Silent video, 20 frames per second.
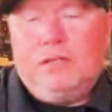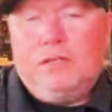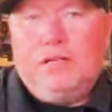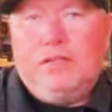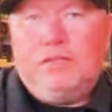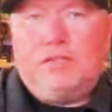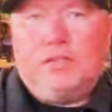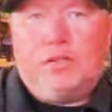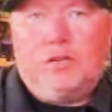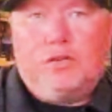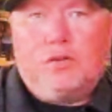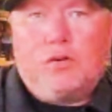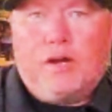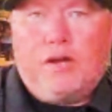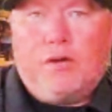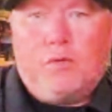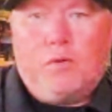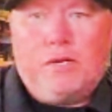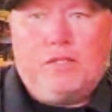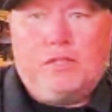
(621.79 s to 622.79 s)
it's a
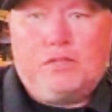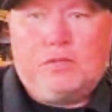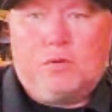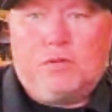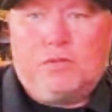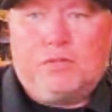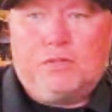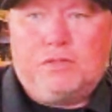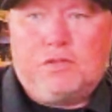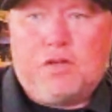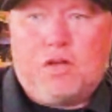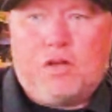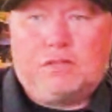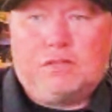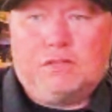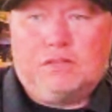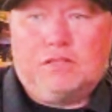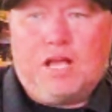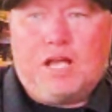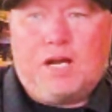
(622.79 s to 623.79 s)
great resource it
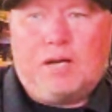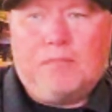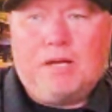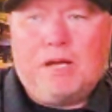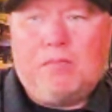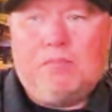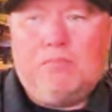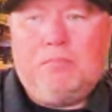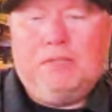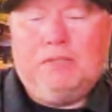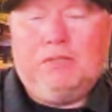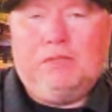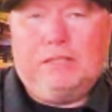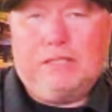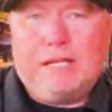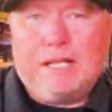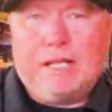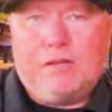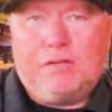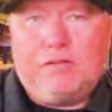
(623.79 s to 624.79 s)
talks a lot about
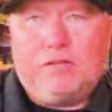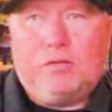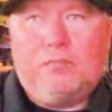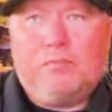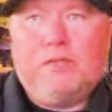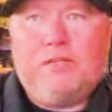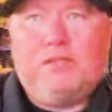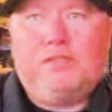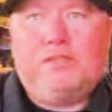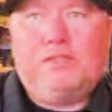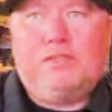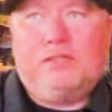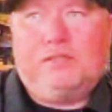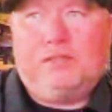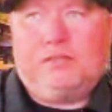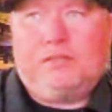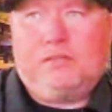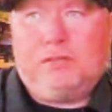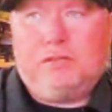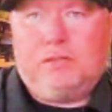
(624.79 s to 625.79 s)
building out your
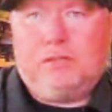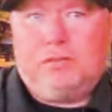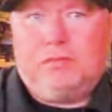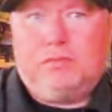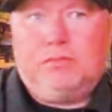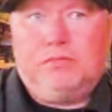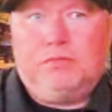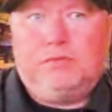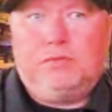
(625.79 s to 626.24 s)
business to